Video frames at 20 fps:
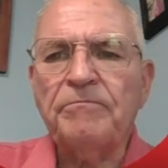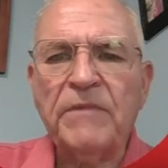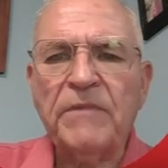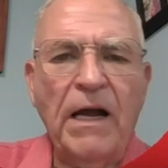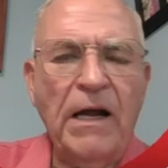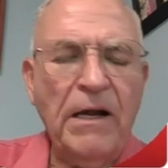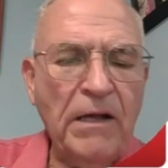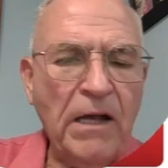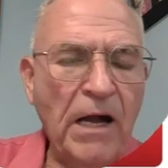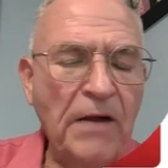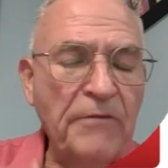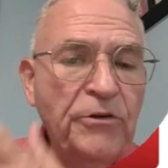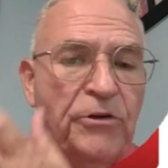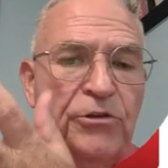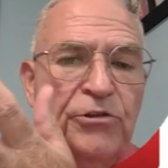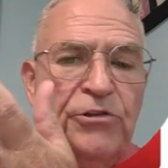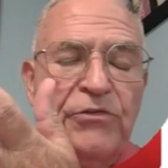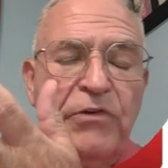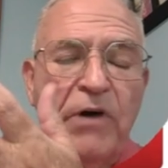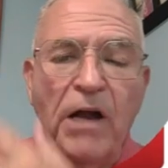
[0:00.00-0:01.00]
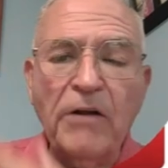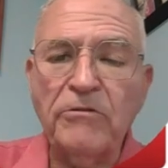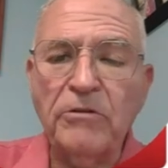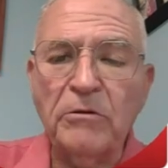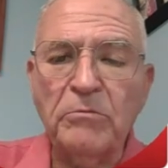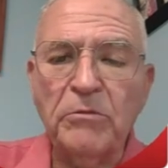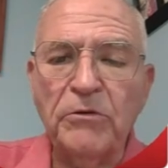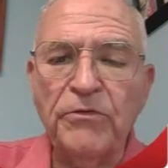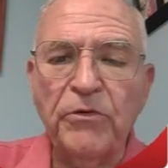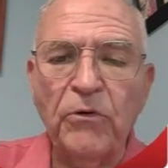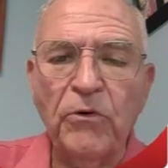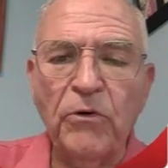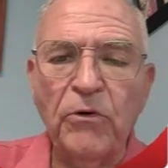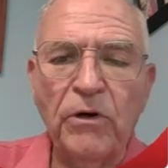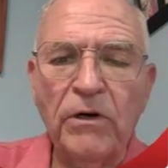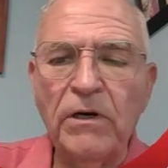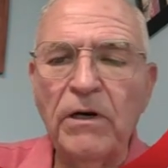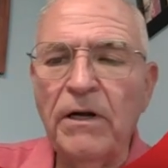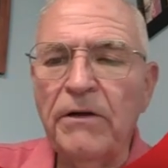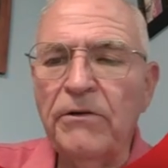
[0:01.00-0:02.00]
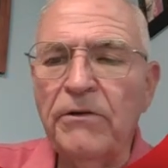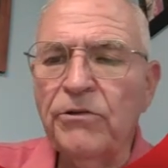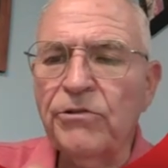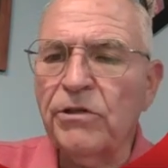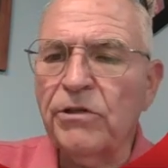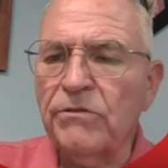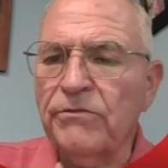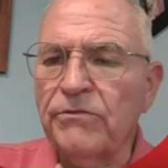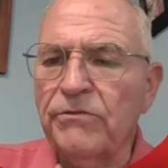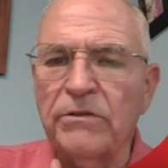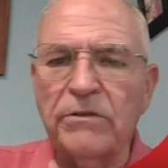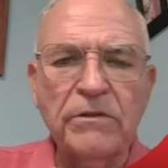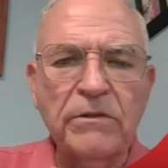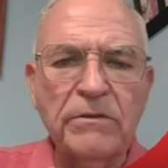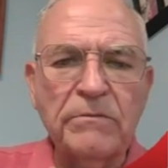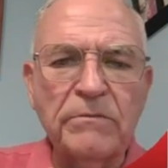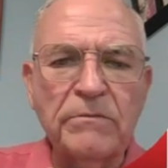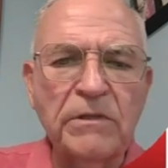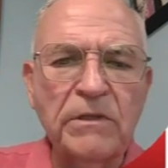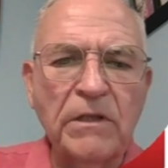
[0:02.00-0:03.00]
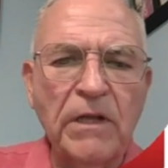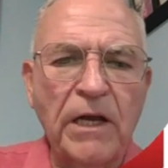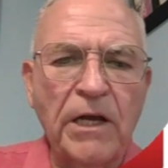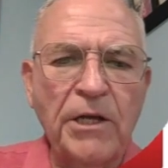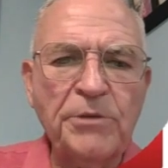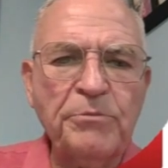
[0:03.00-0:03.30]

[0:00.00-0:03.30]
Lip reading: I've used Fiverr before. I used it for the last